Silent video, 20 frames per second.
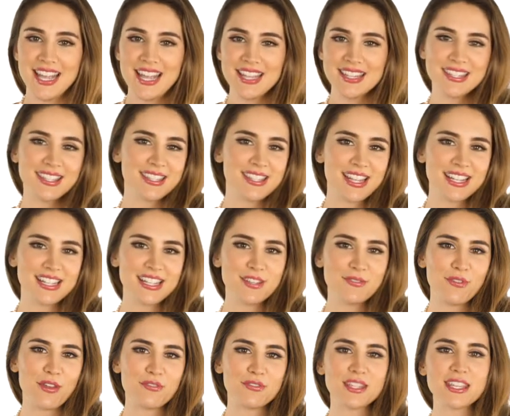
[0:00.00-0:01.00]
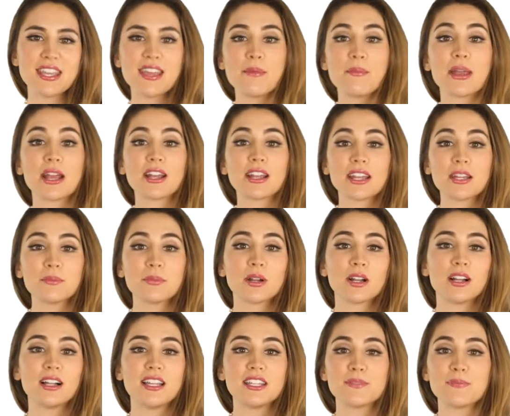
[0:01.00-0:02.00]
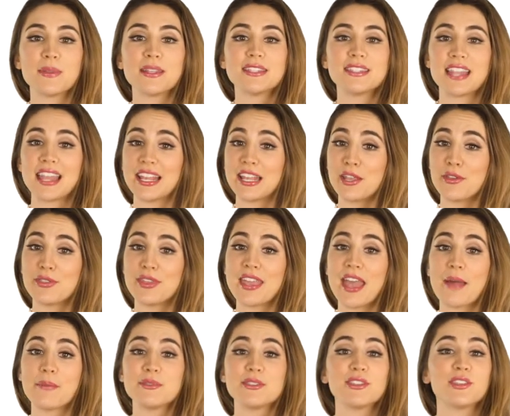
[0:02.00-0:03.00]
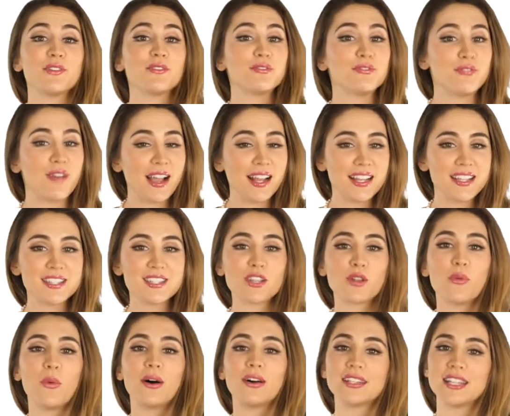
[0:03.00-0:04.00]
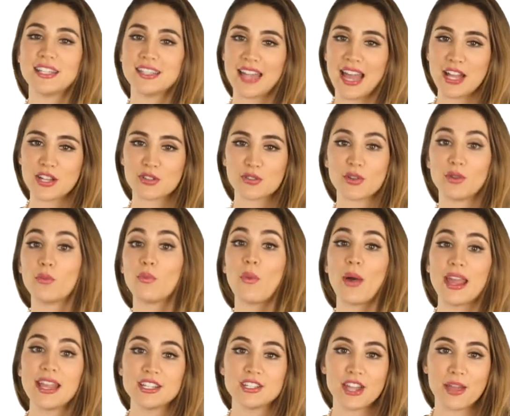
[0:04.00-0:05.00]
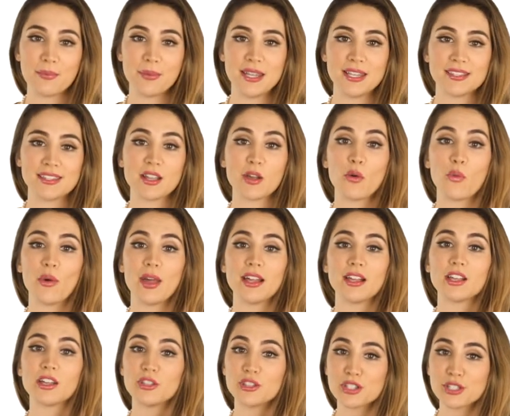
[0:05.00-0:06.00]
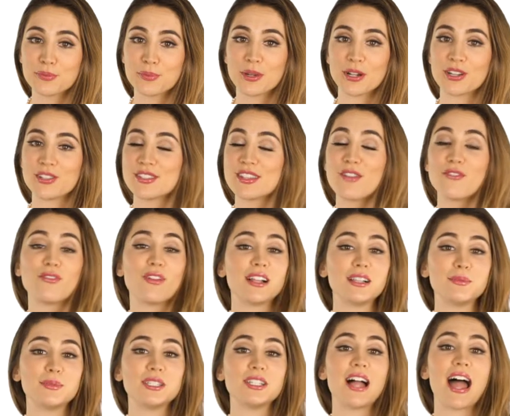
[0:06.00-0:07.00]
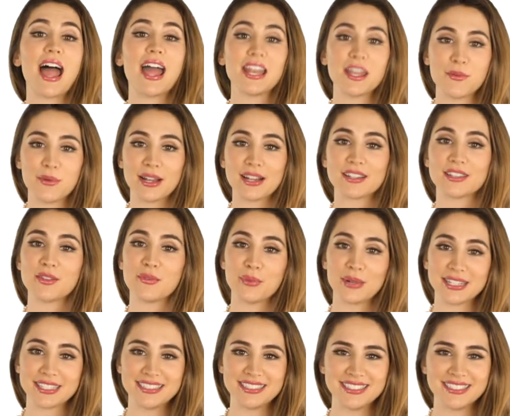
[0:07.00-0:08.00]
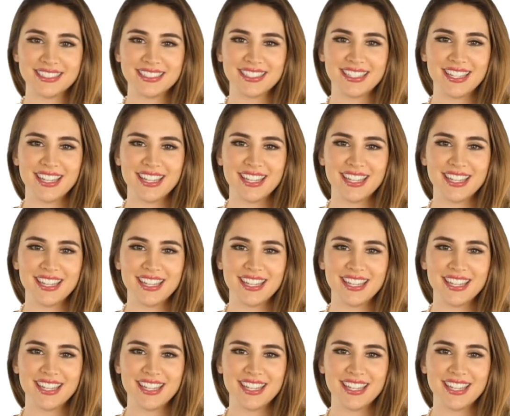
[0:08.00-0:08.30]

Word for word: Since 1950, American Pearl has been selling you the absolute finest quality natural white Japanese cultured pearls available anywhere in the world.